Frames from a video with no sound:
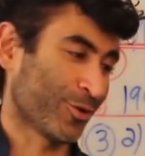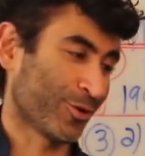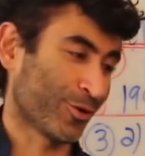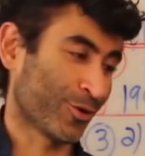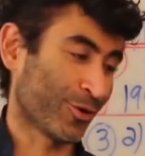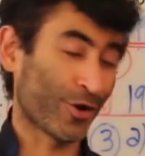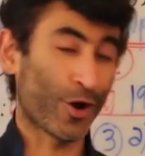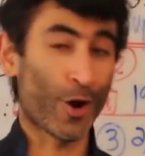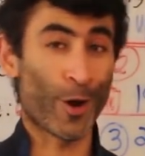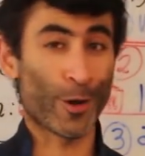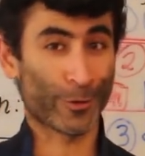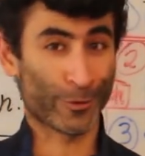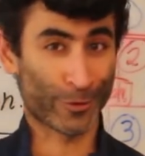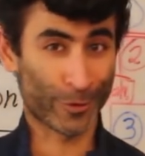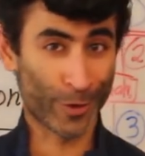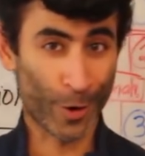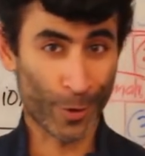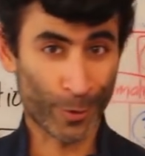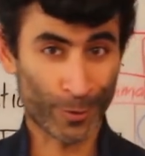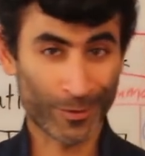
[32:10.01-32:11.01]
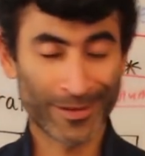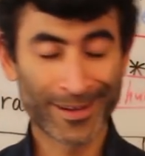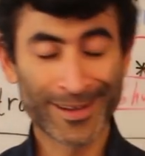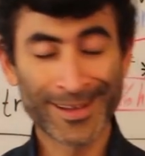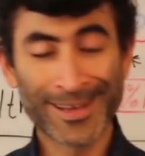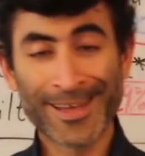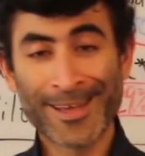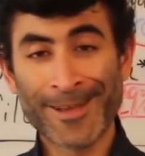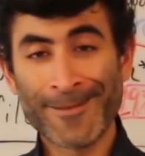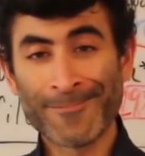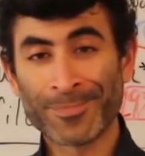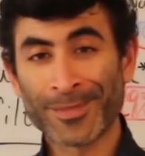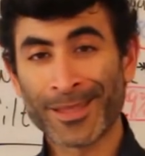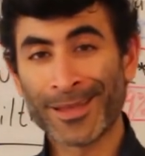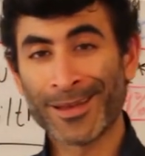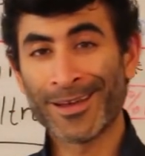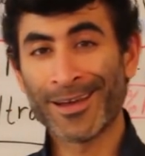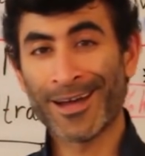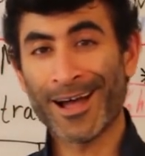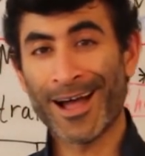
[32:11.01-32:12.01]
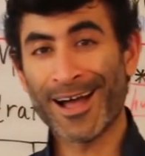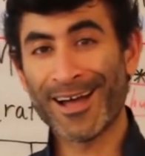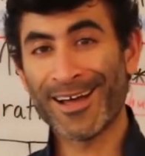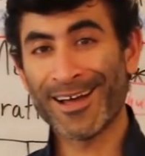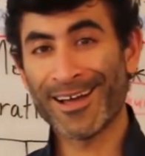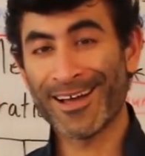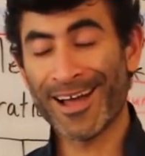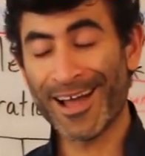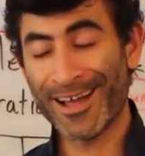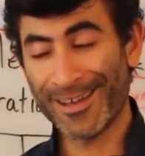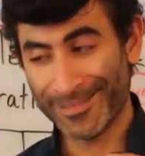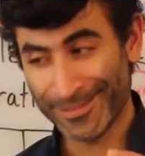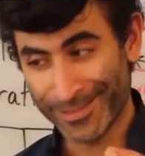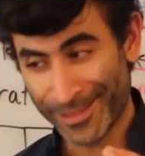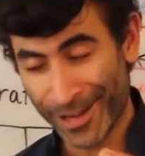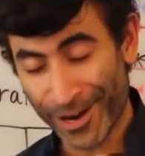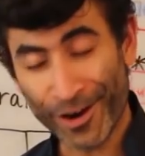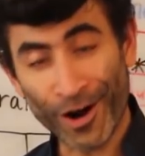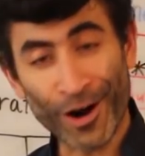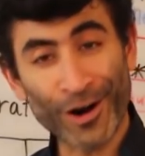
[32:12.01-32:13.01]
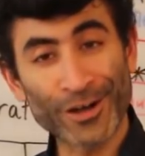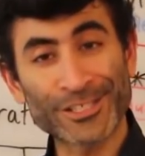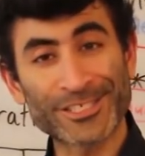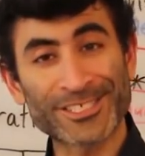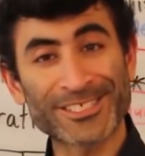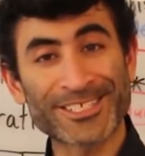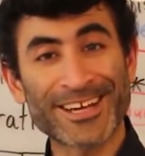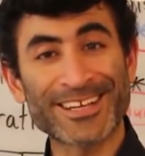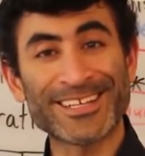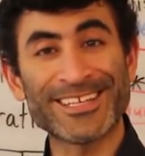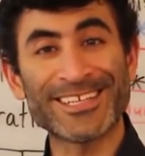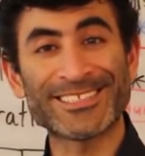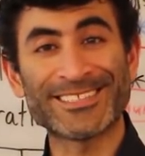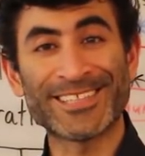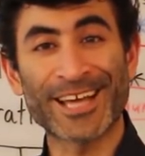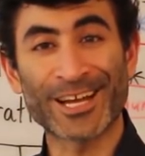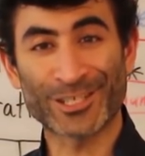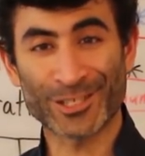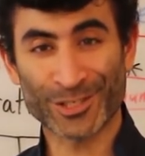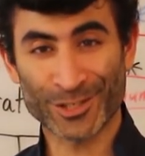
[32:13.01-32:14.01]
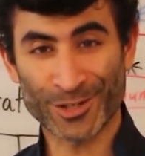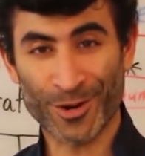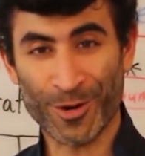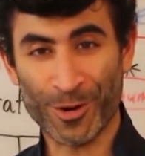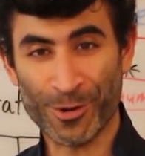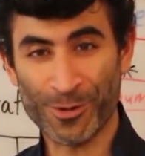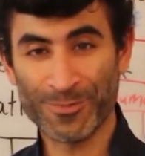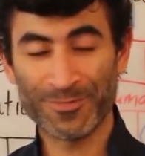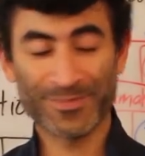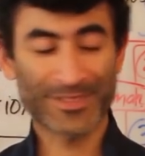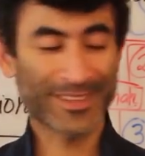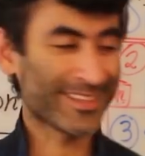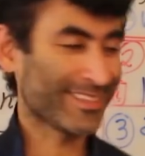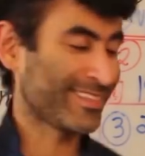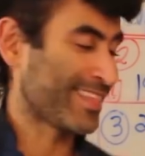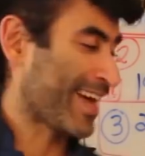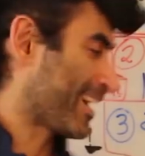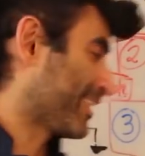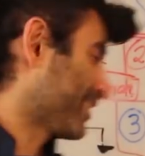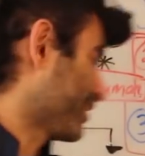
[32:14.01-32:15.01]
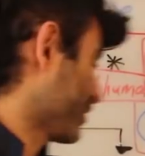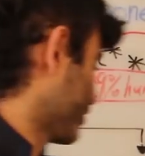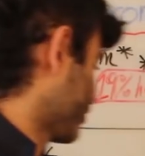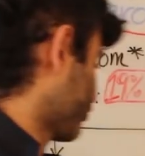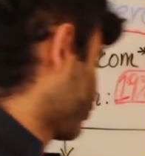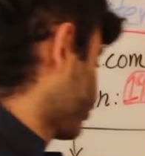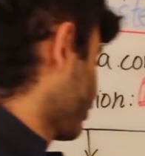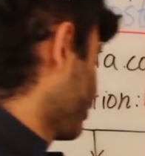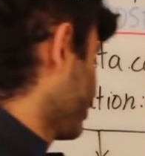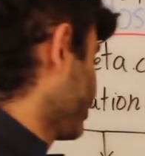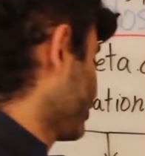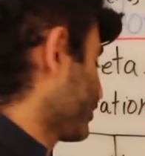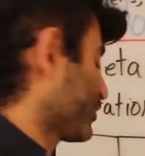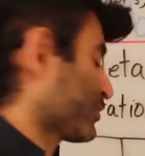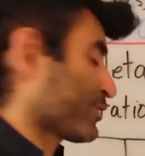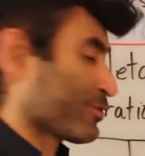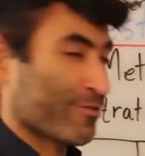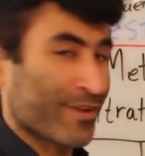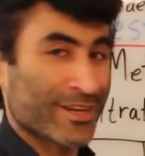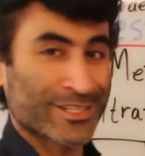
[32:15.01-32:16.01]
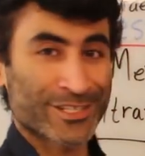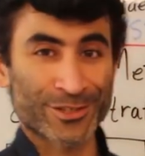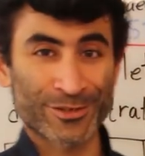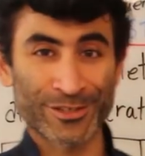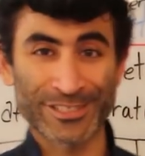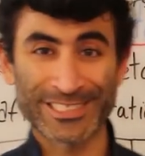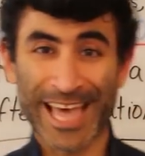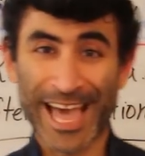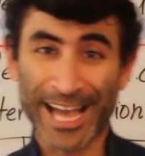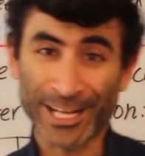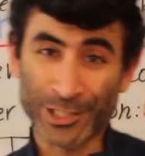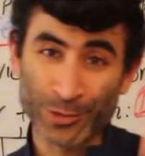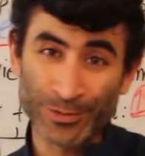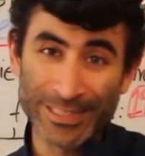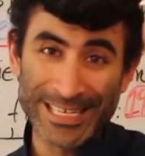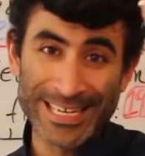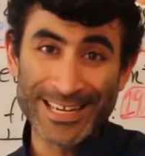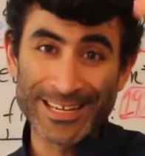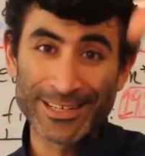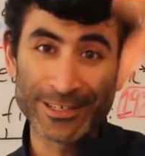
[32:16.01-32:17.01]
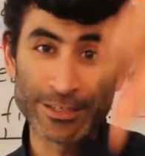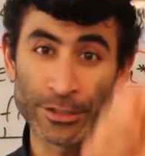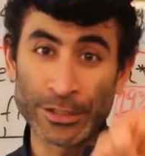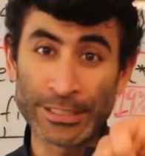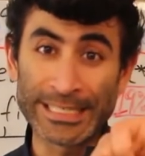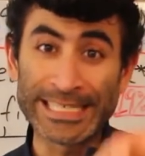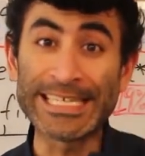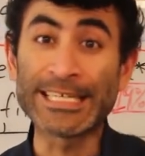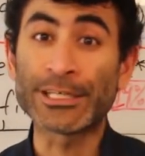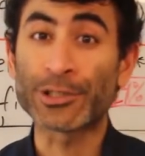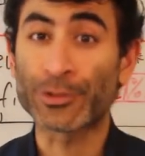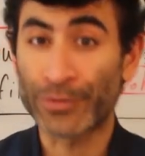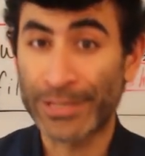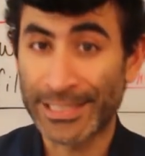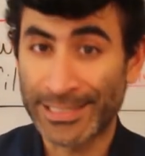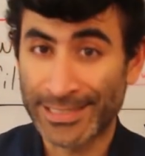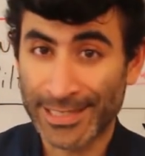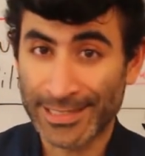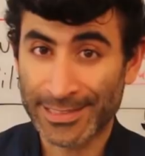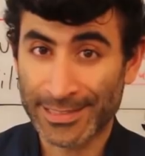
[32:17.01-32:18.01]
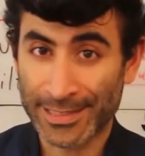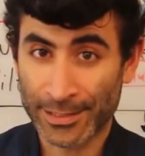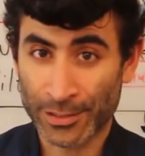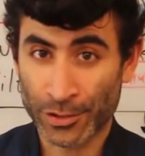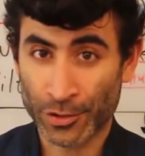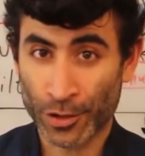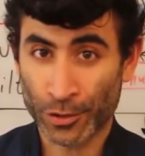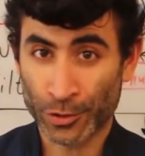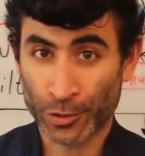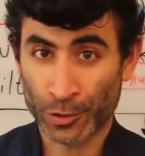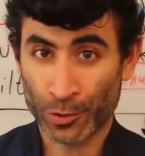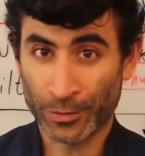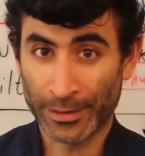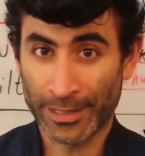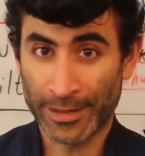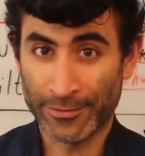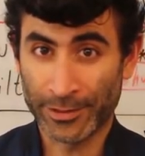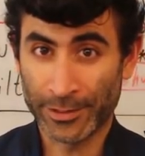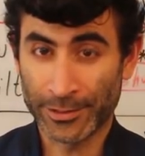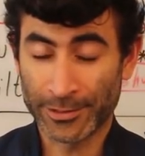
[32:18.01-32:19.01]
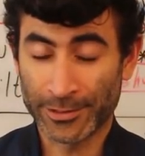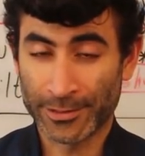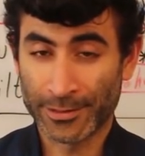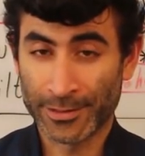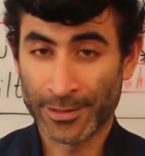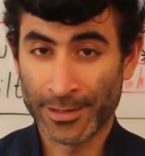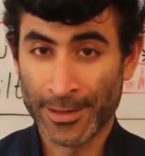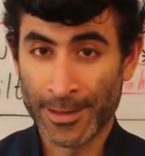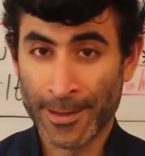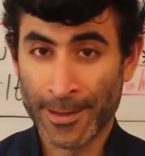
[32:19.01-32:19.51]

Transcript: or, or although, there are studies that show that tribulus terrestris actually decreases testosterone levels.